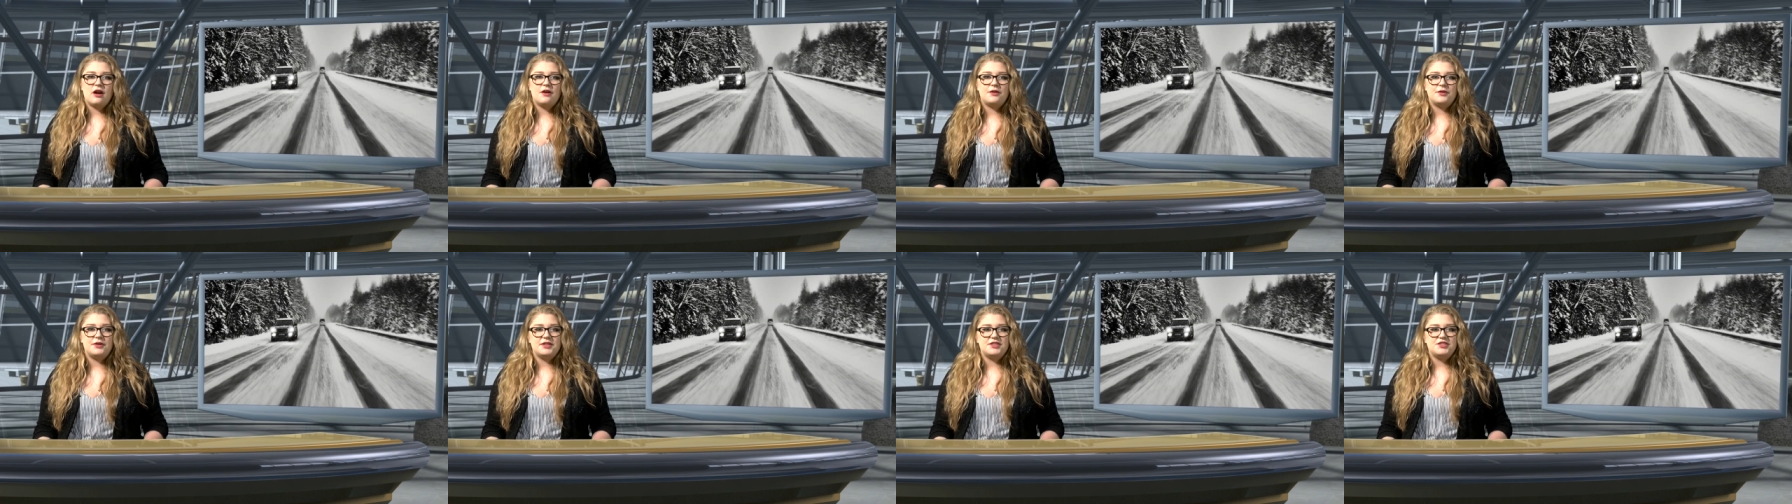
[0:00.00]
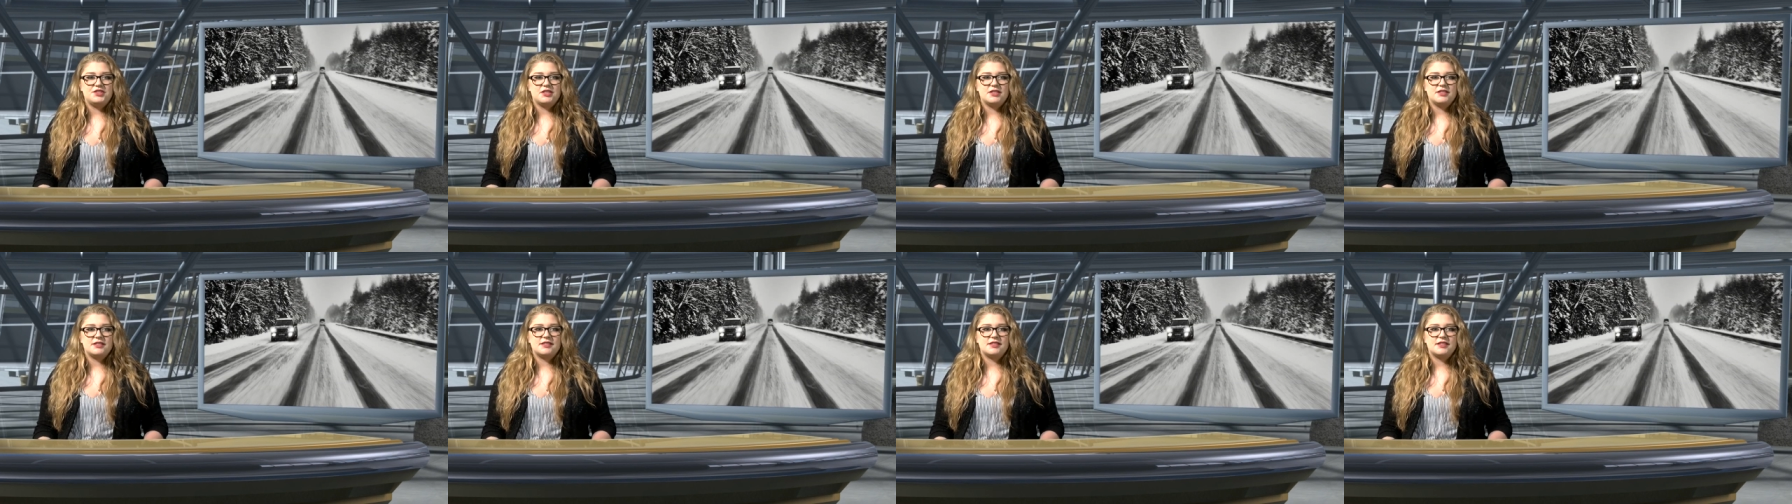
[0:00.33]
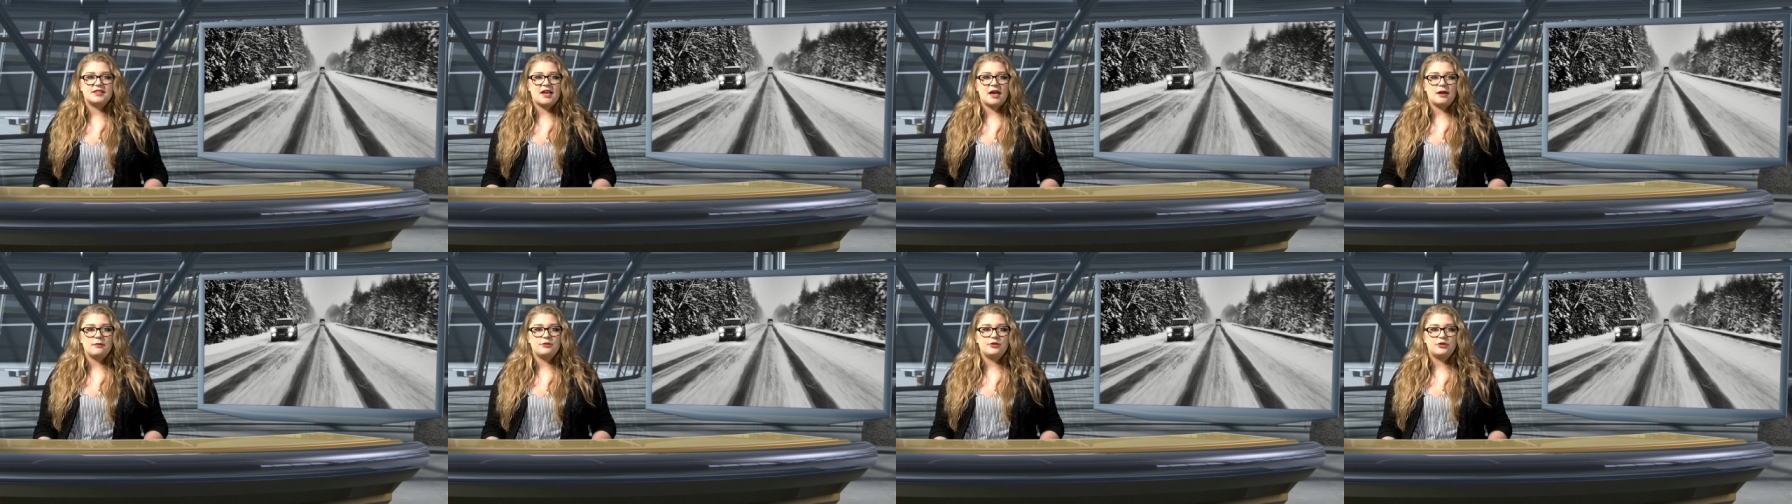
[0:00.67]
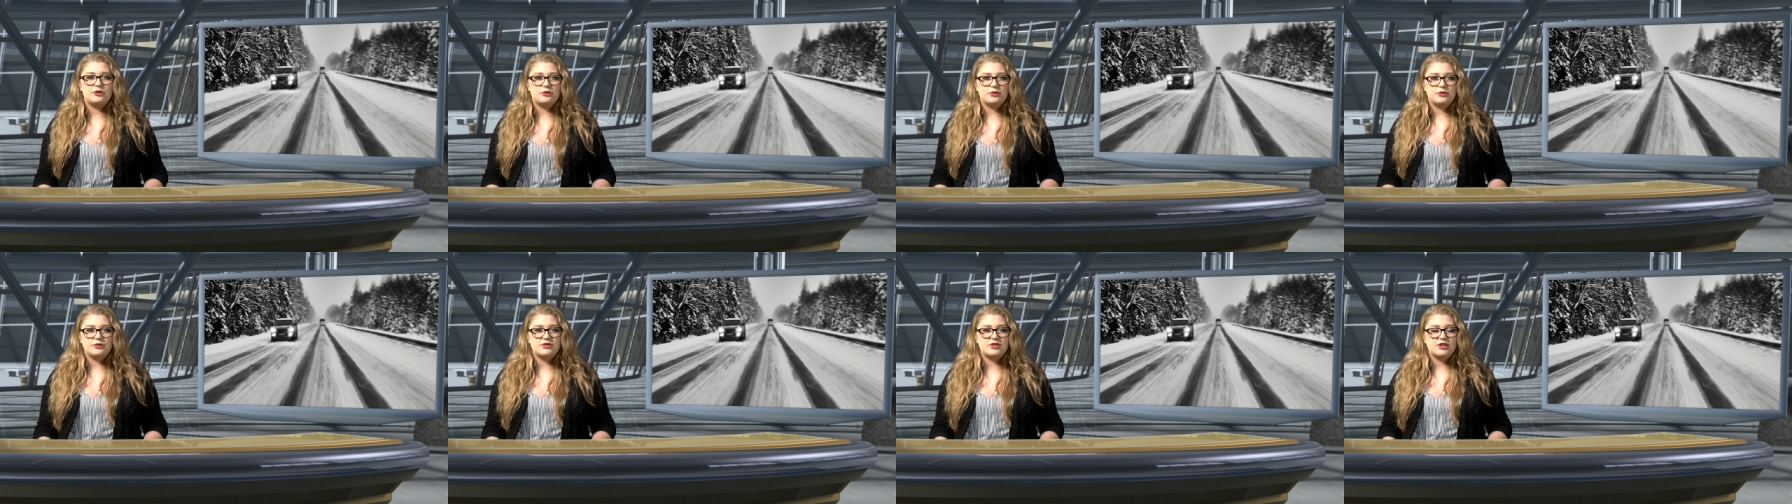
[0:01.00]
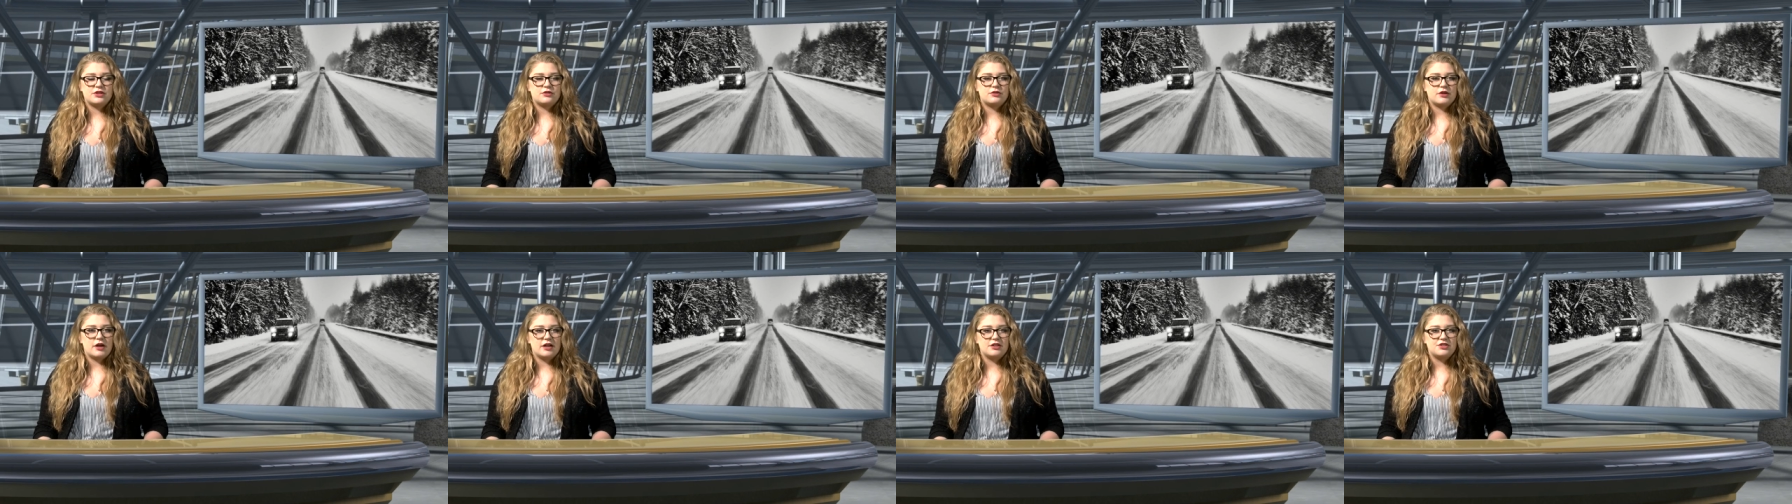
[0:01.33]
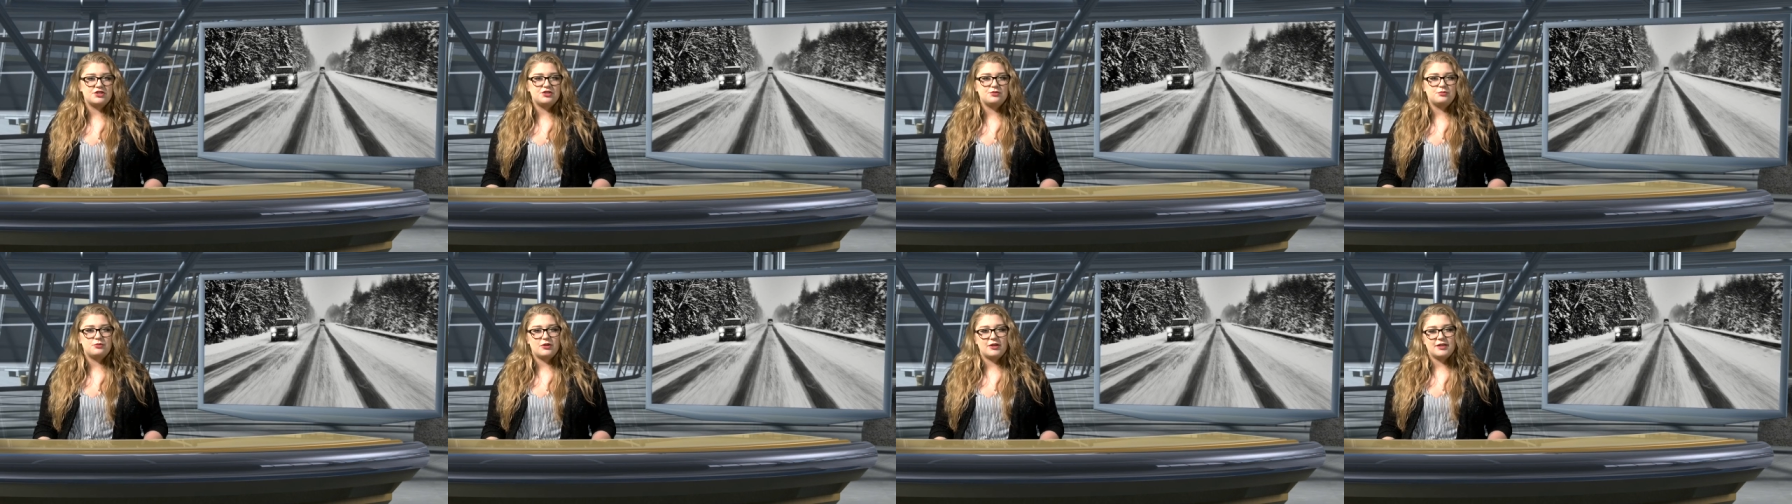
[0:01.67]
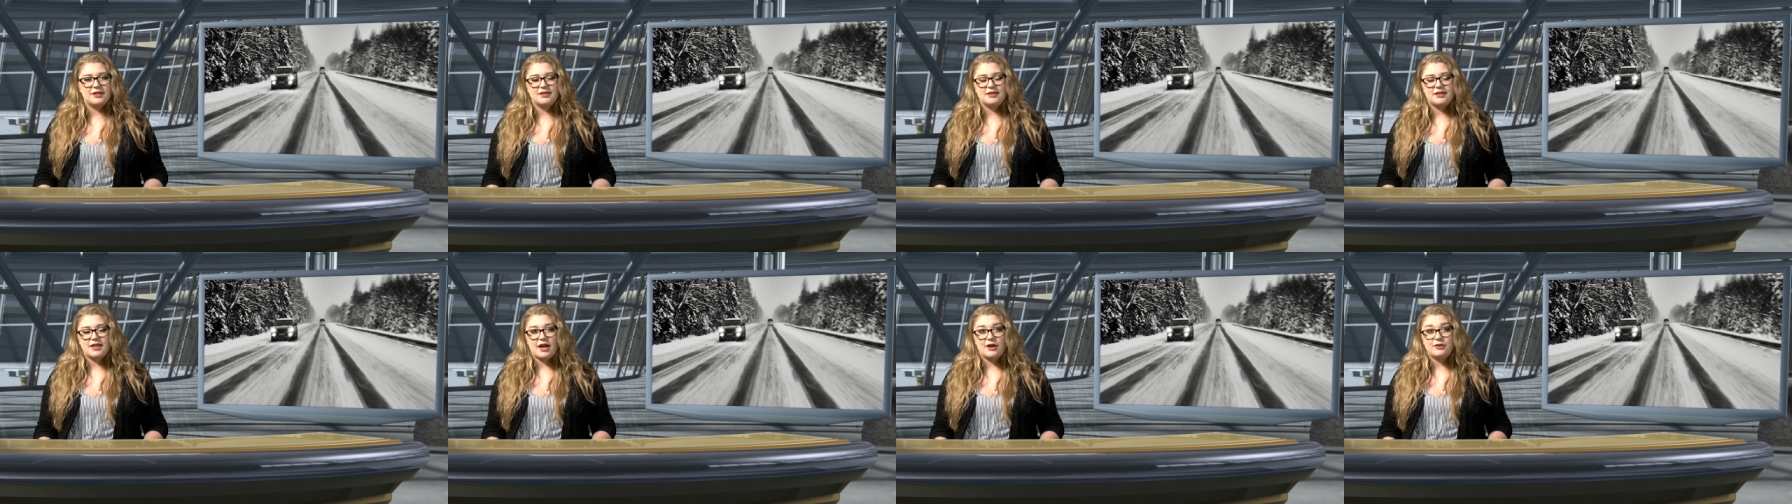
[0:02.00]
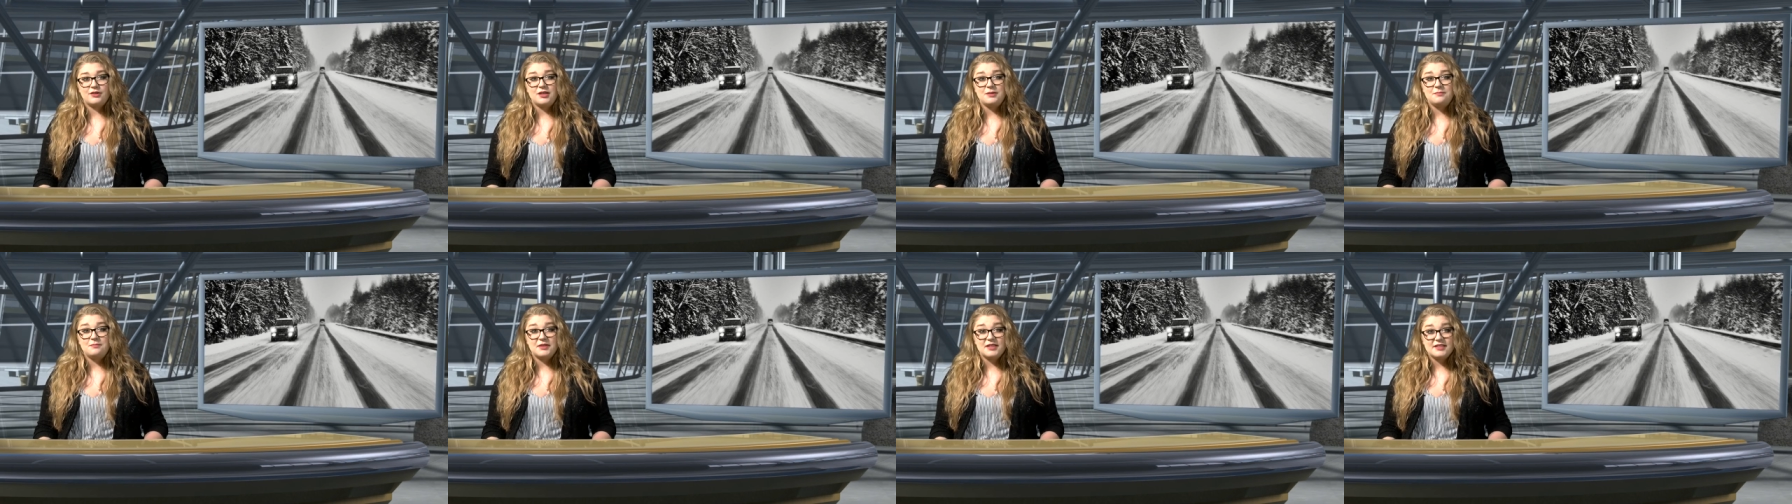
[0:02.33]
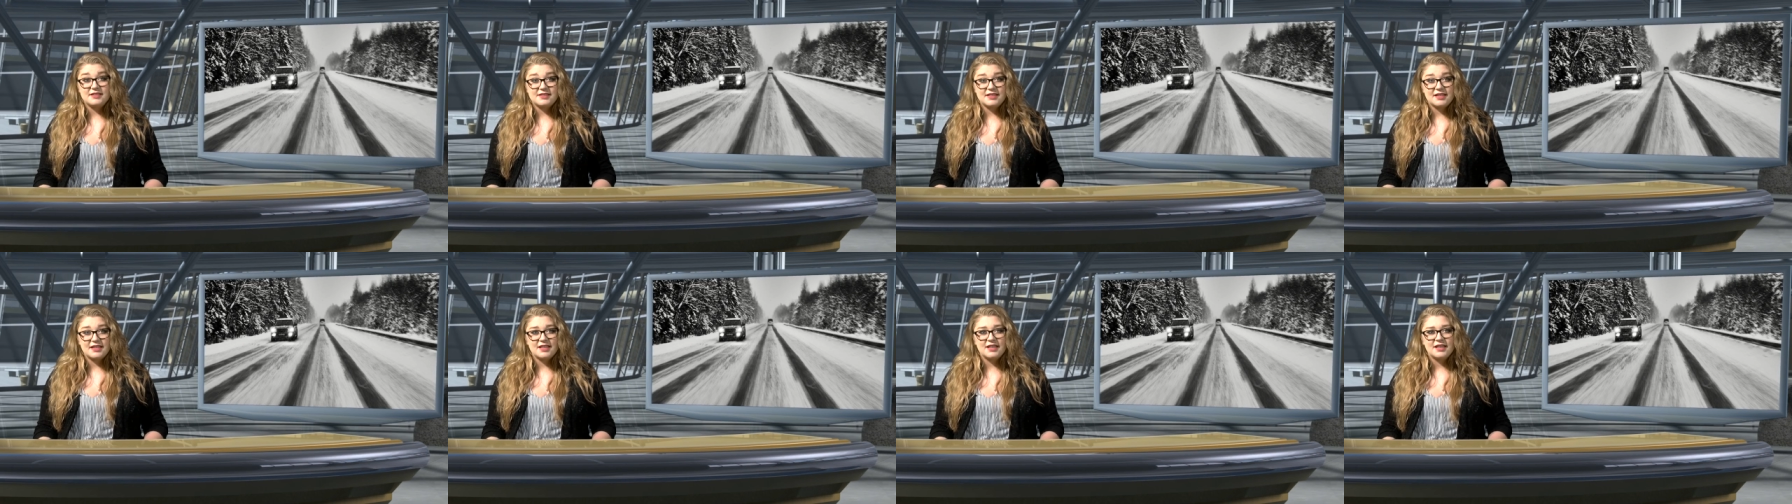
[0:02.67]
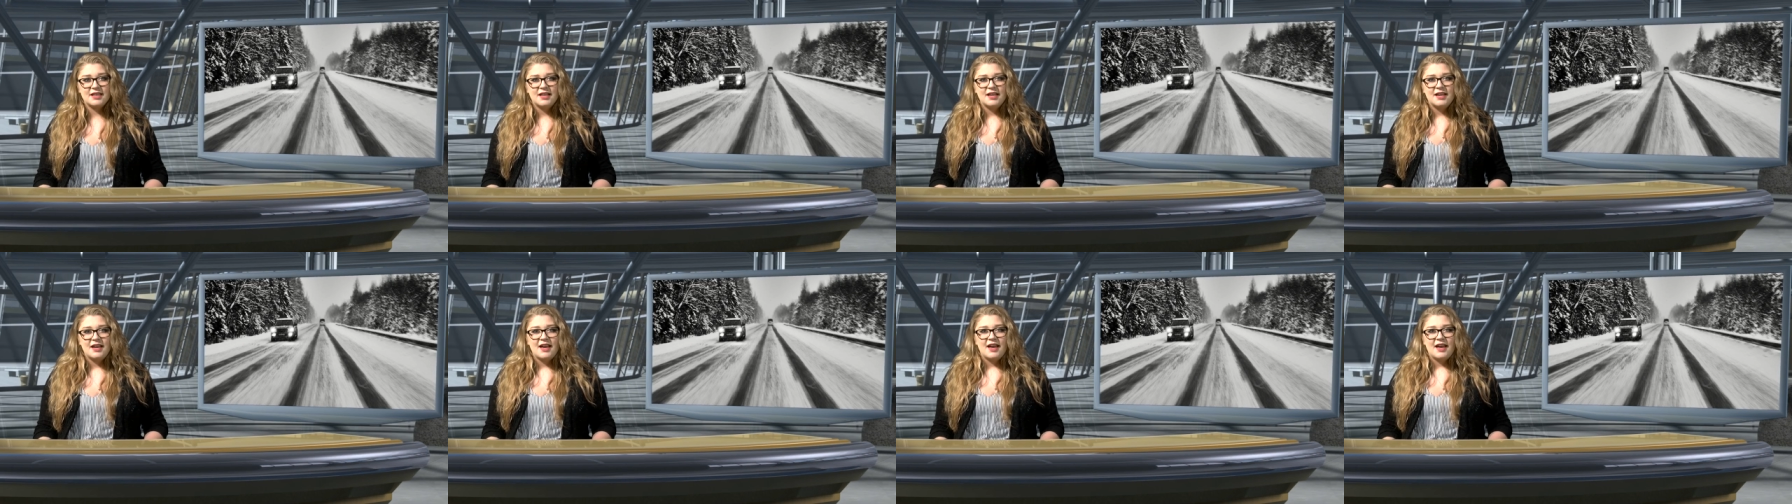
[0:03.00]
outages kept crews across Sheboygan County busy